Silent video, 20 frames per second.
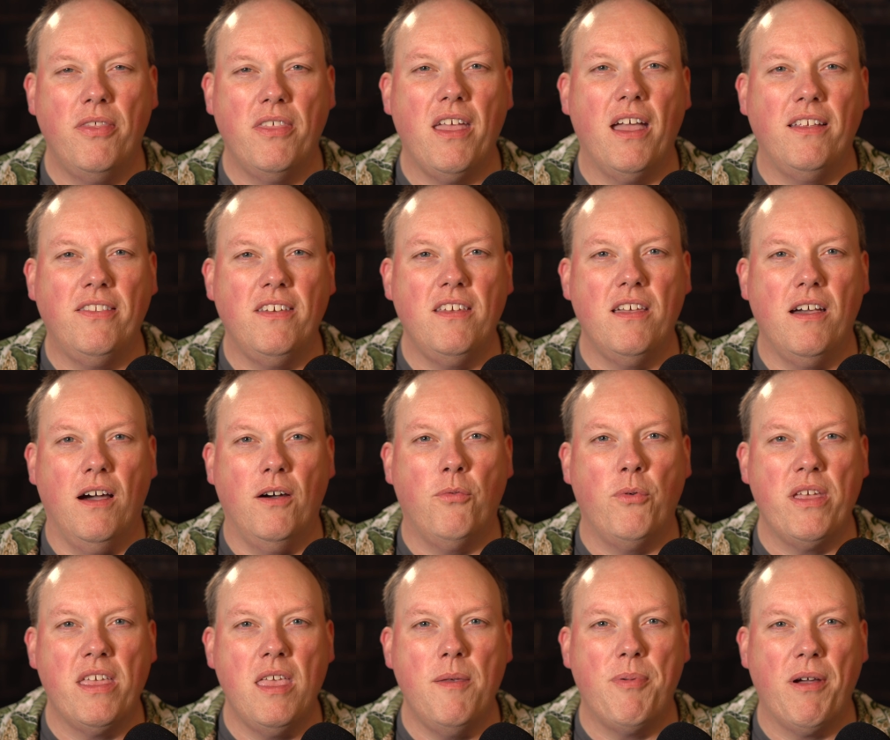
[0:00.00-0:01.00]
The idea
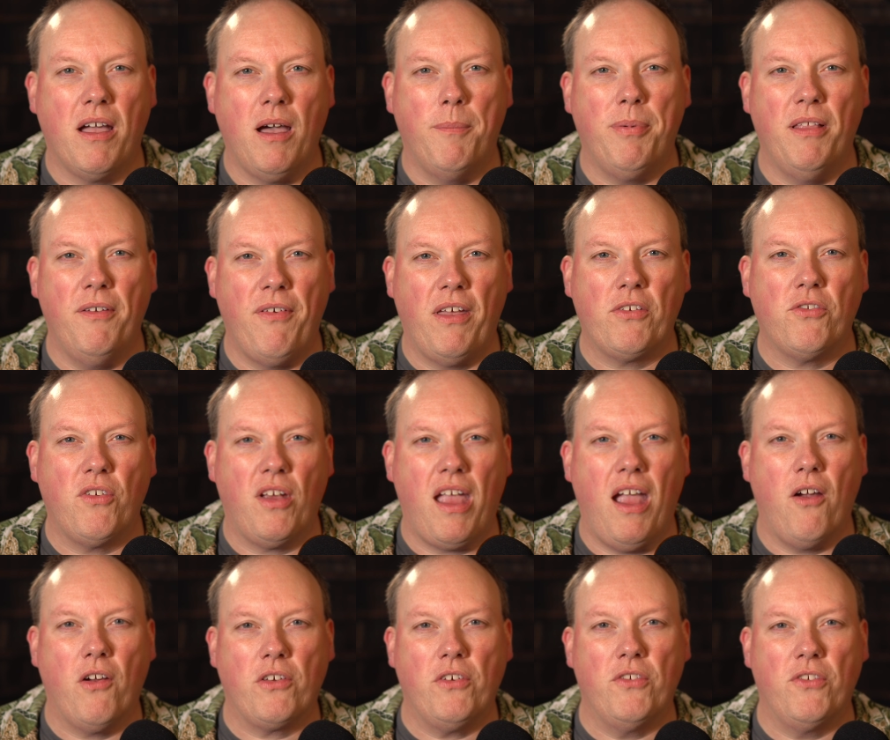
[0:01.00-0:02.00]
of we keep a couple of extra
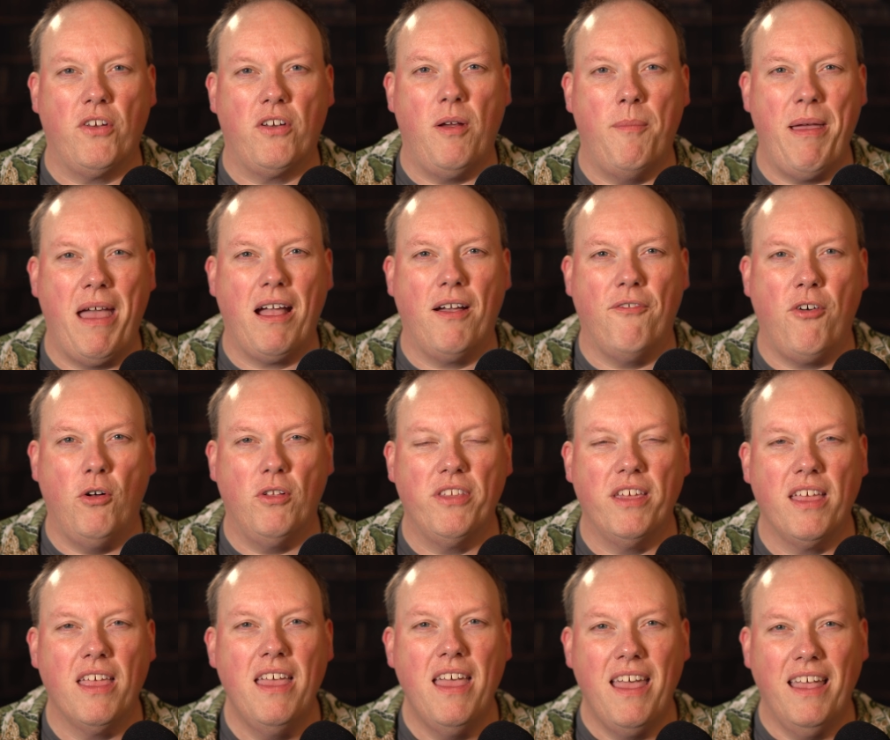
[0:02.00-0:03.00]
characters in our bag of
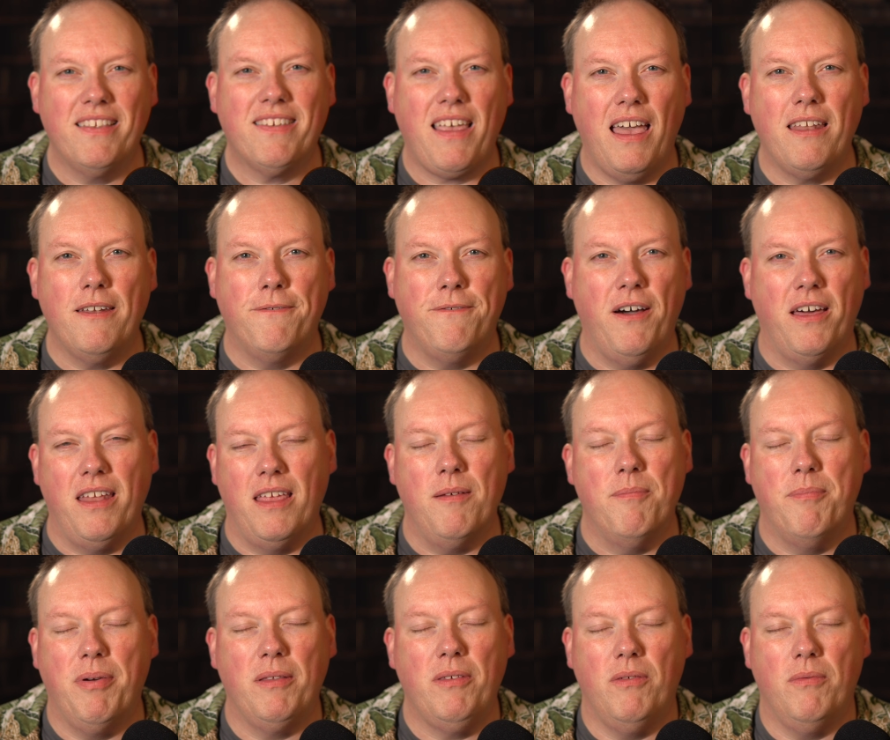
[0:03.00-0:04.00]
holding, it's kind of
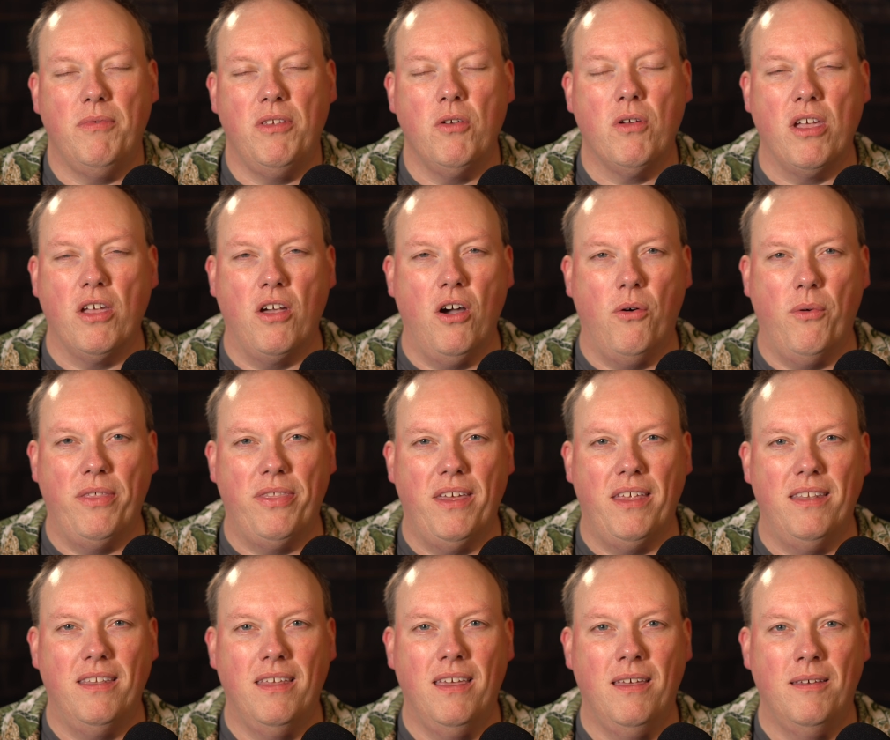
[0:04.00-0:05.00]
funny, but you can go with
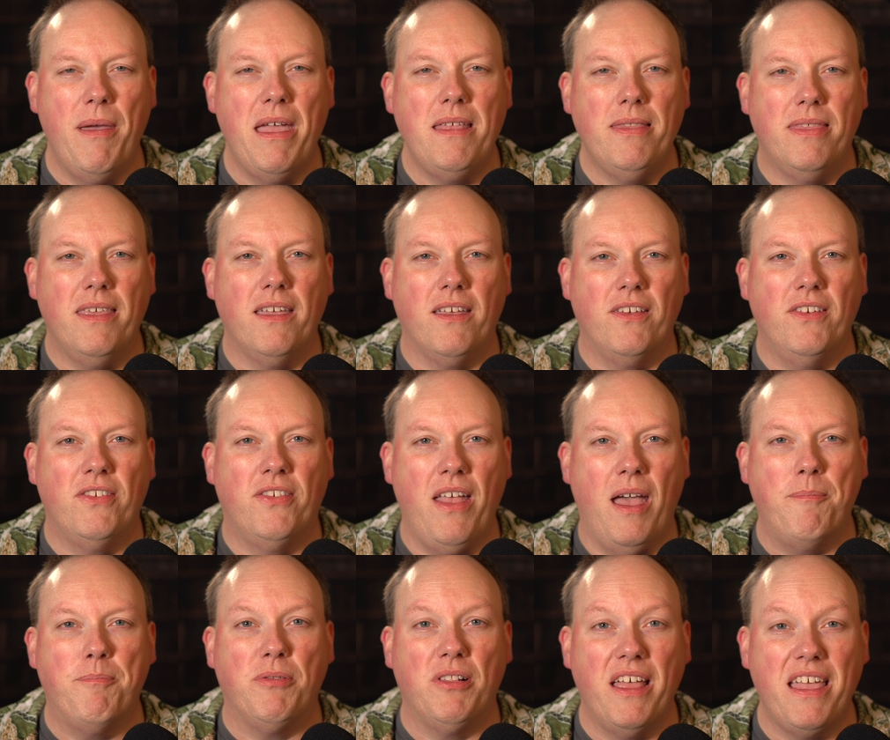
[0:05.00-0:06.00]
it. The main thing is
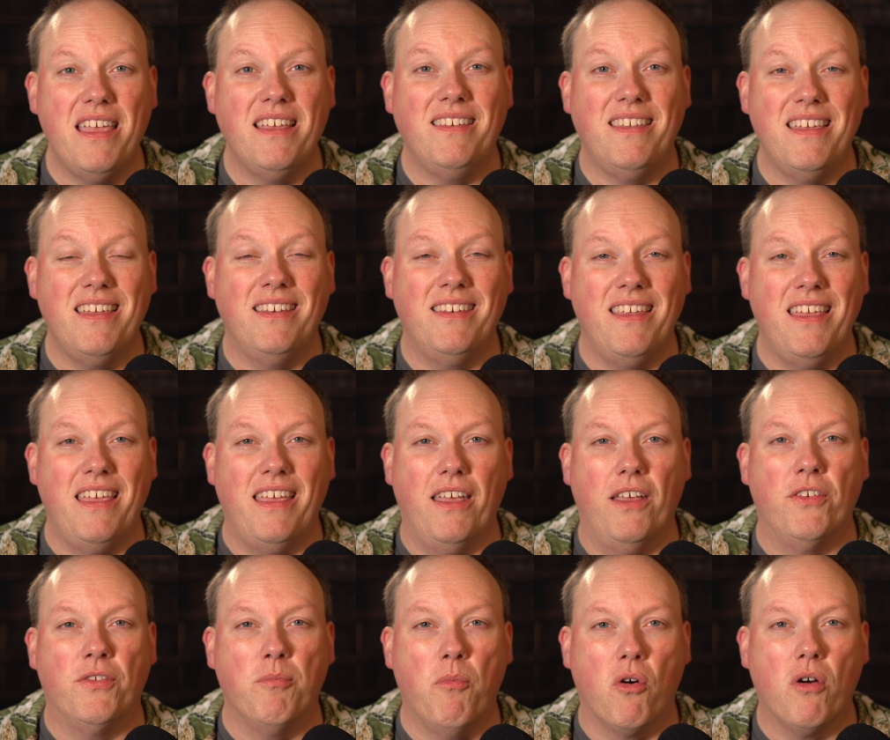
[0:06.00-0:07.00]
that playing
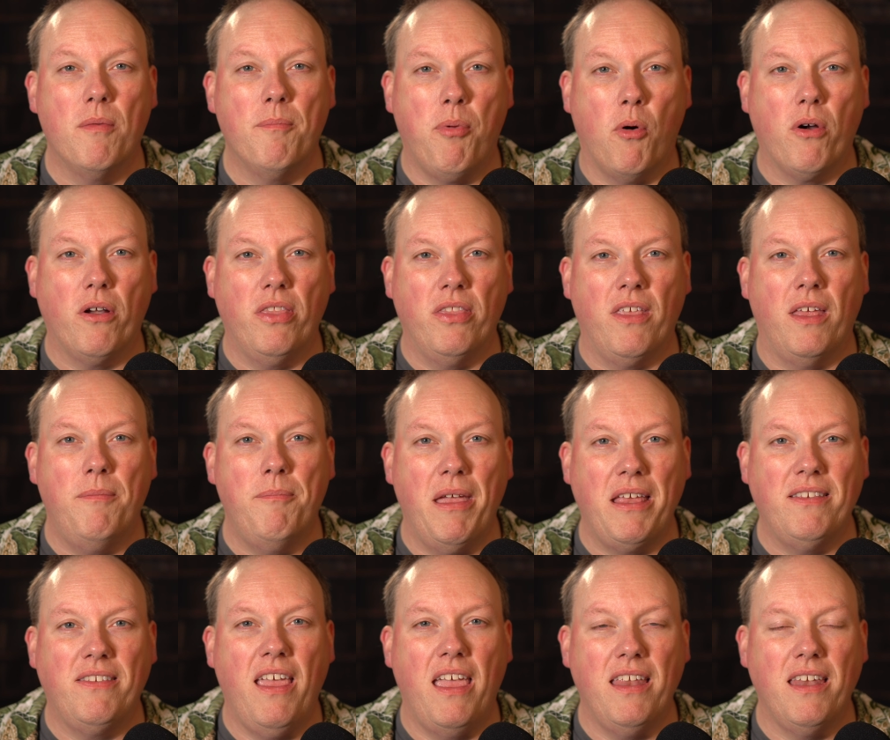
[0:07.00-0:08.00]
D&D is more important than
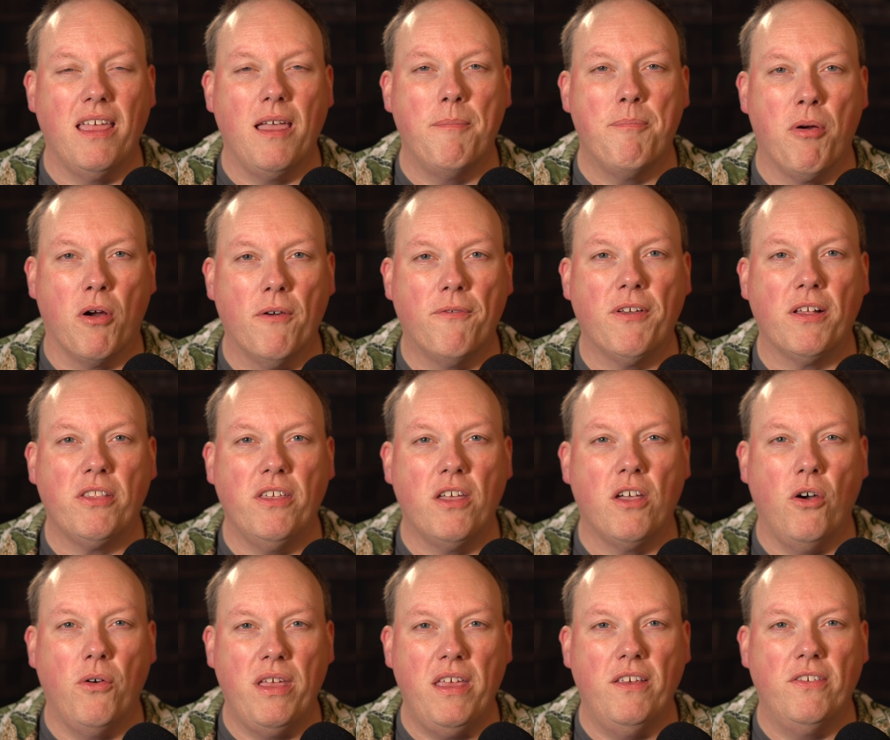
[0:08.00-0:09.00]
maintaining a
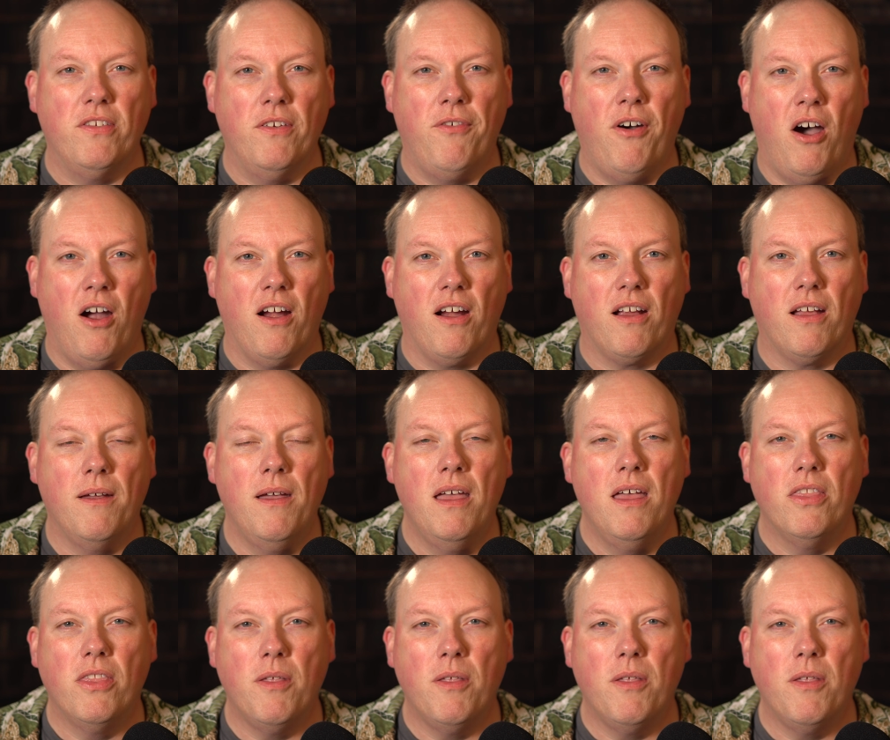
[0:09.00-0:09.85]
perfectly cohesive arc.